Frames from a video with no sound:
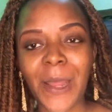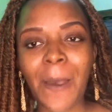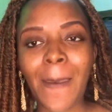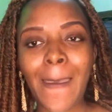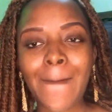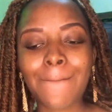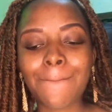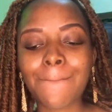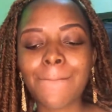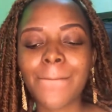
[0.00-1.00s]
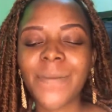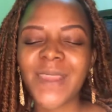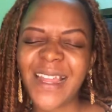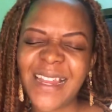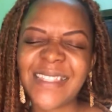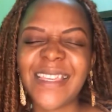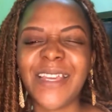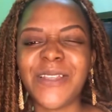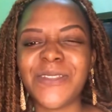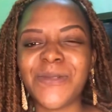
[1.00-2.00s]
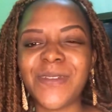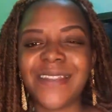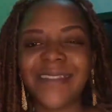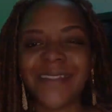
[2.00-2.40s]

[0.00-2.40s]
Okay? Let's get into it.